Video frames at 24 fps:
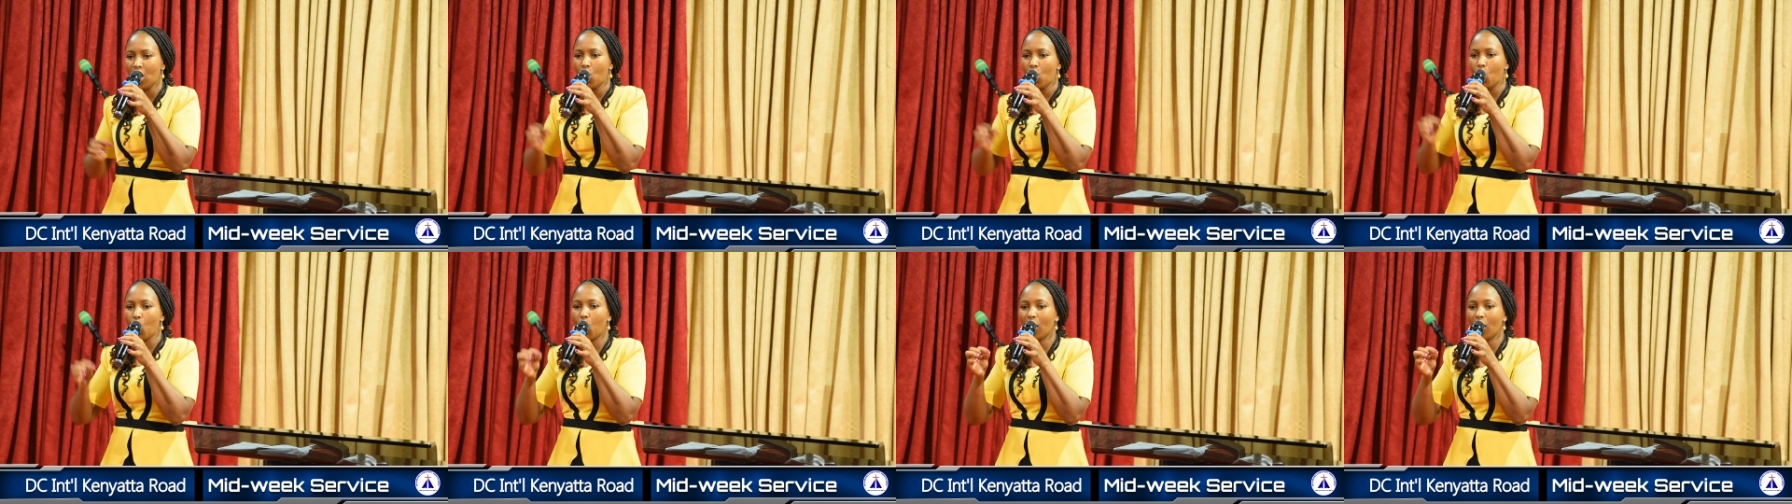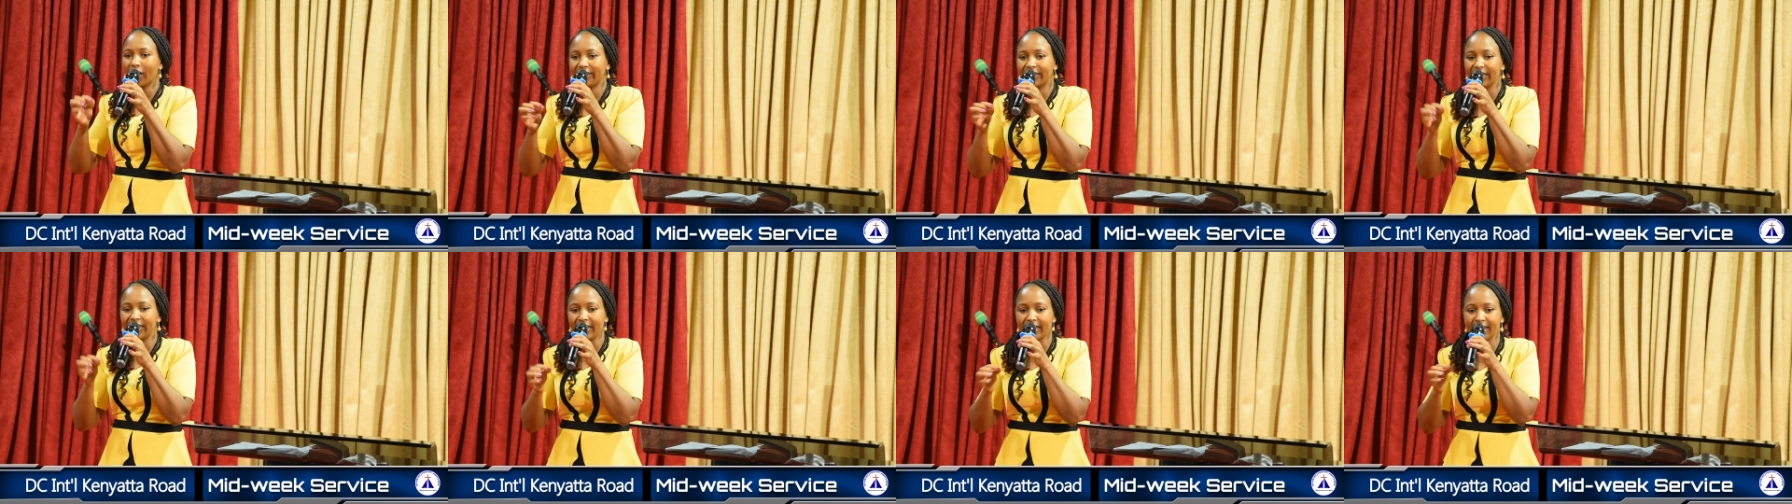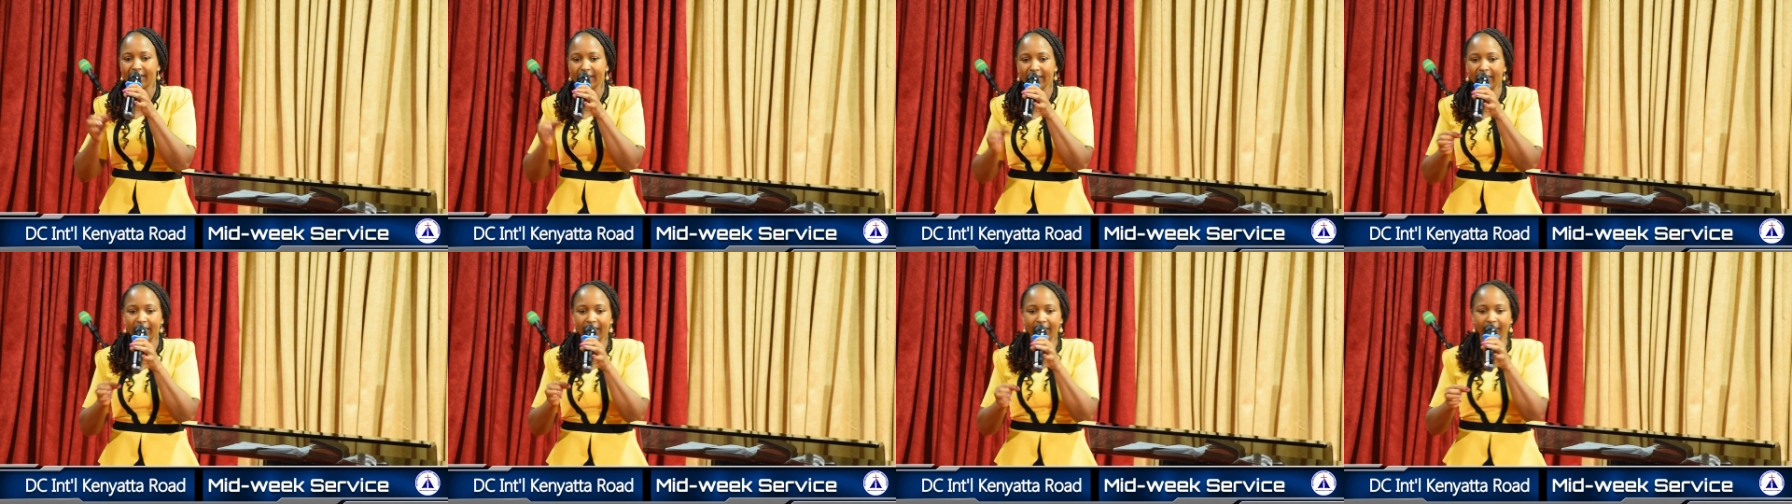what
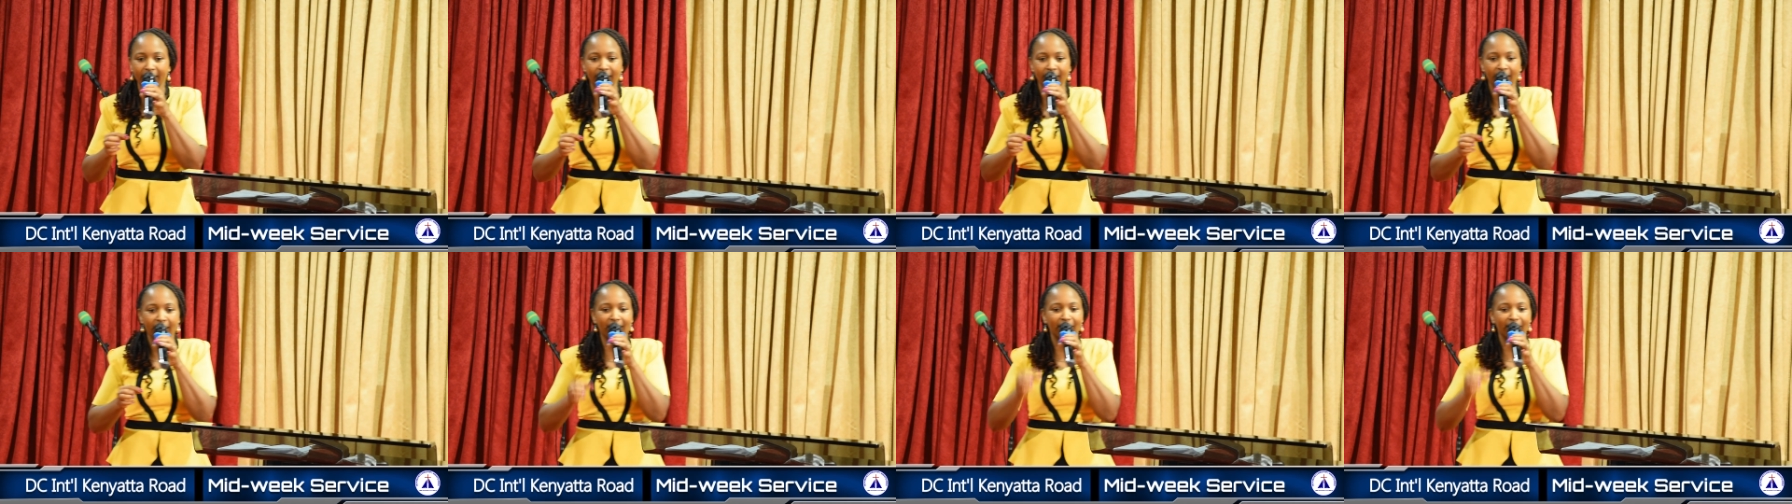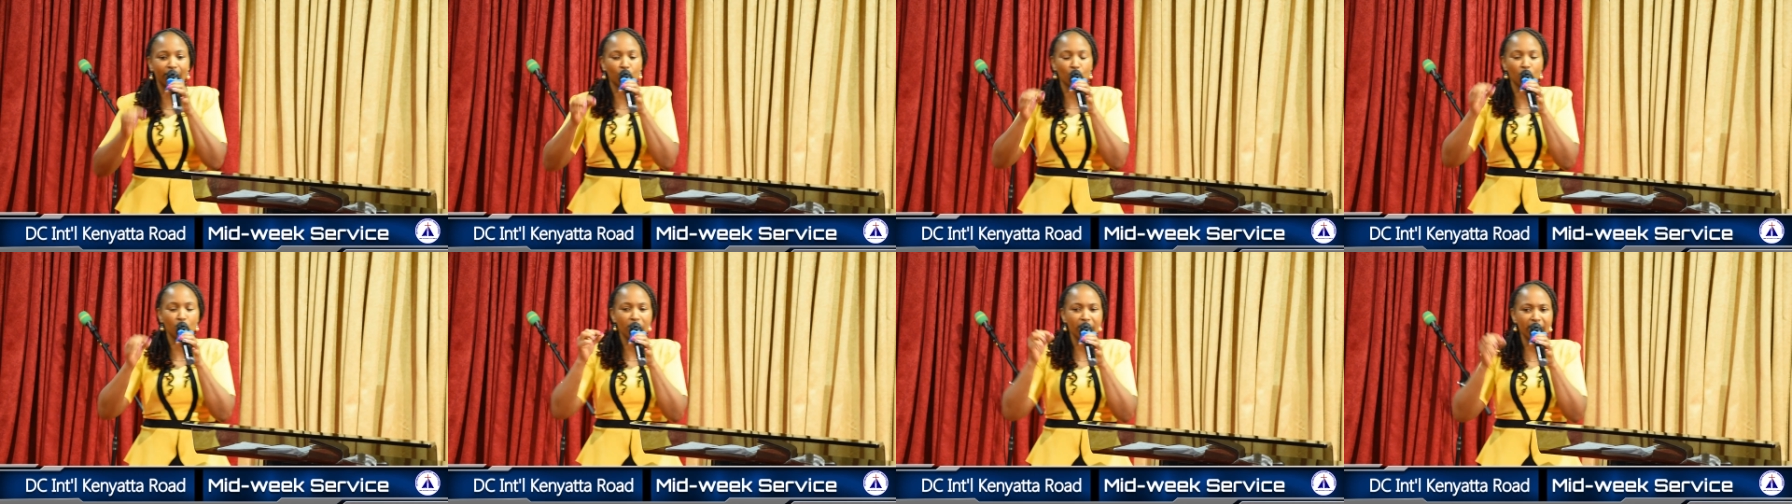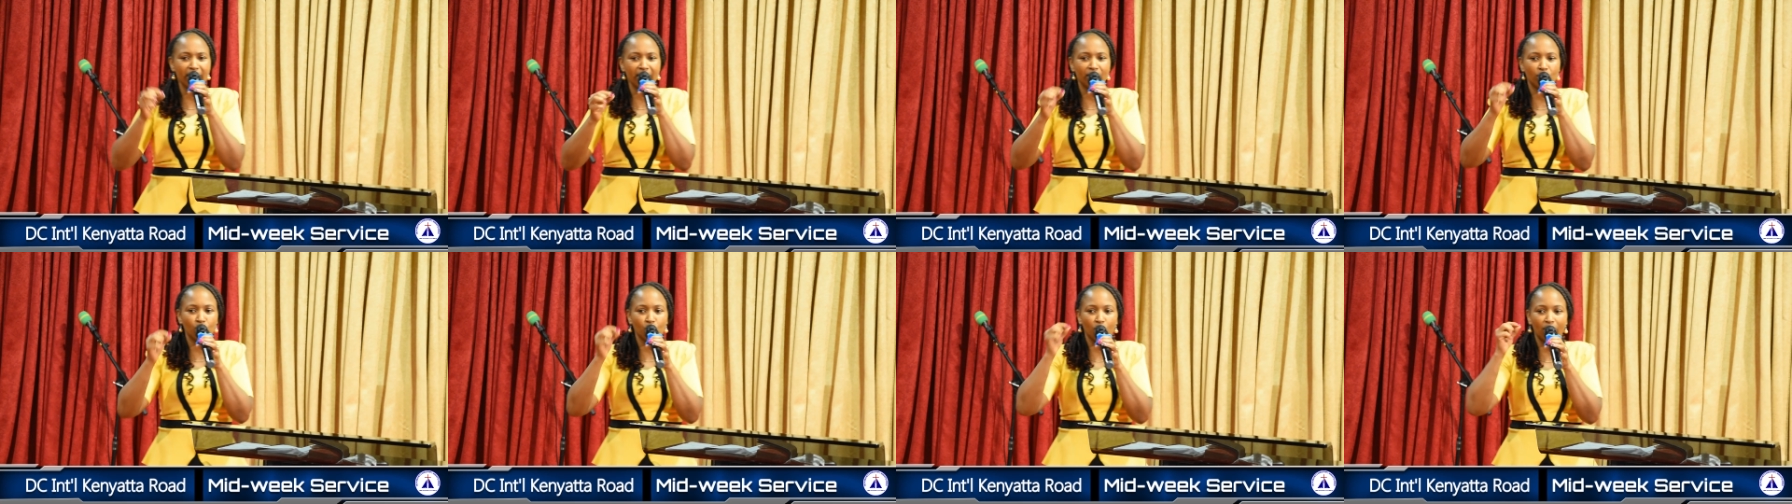is it that you
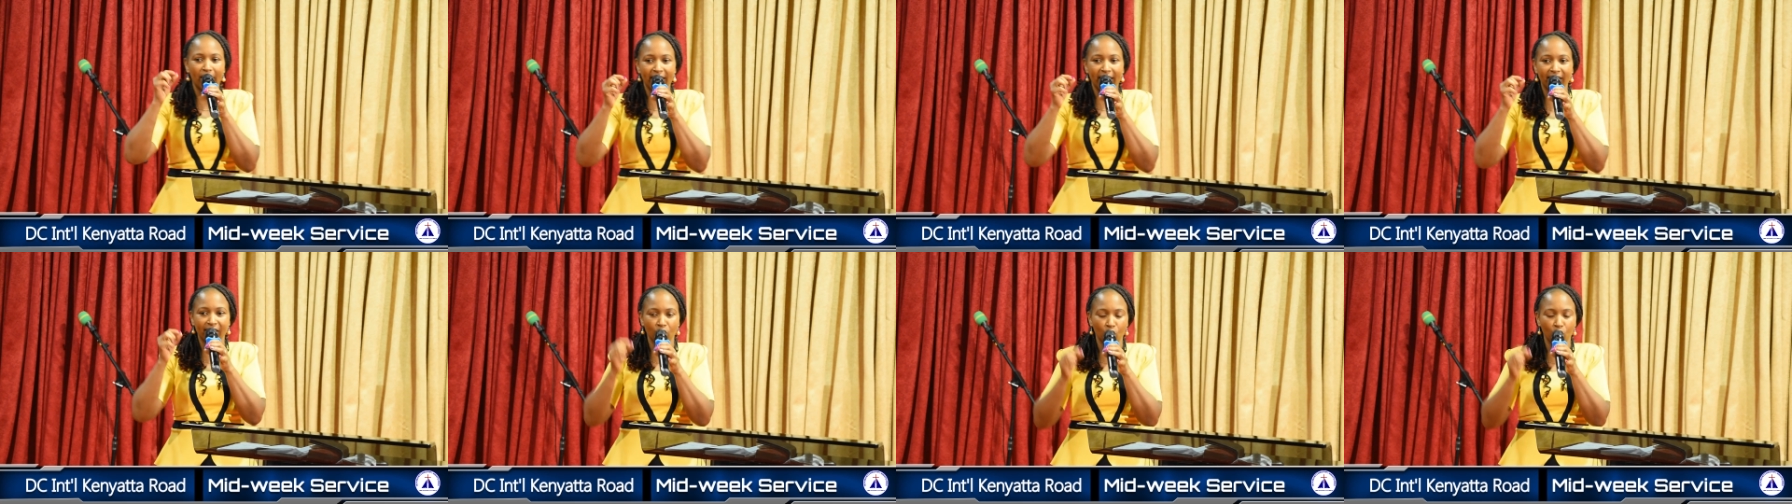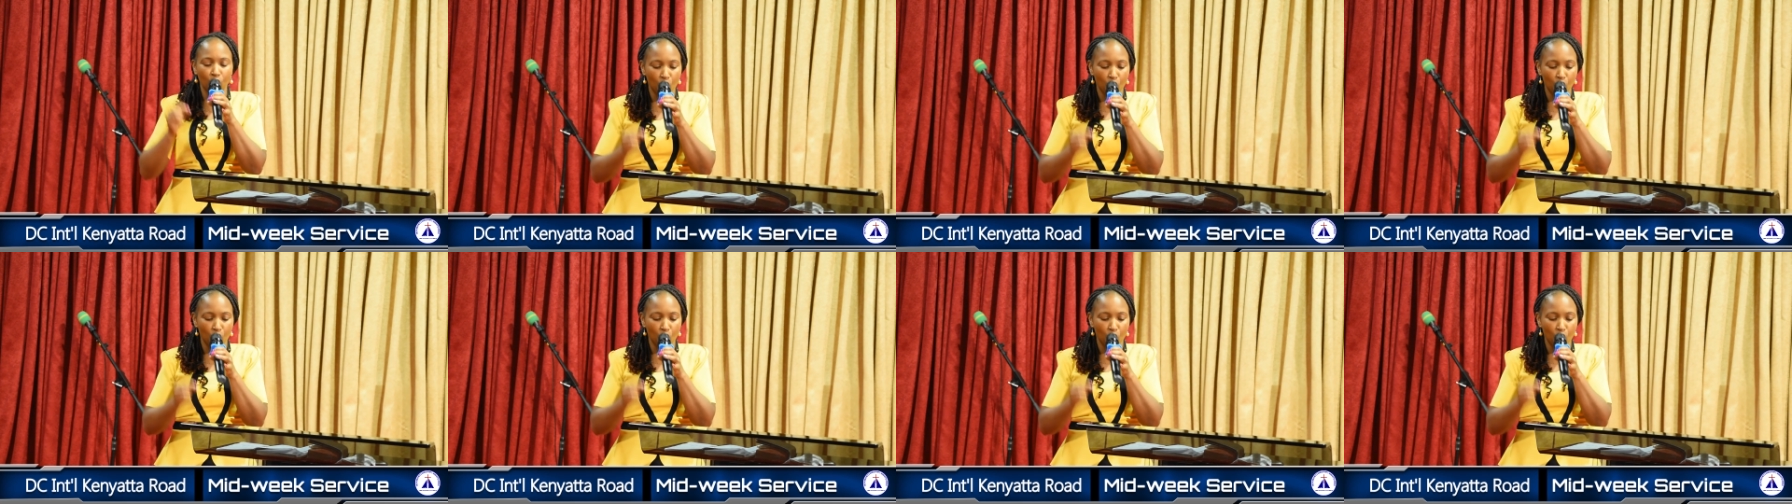need to let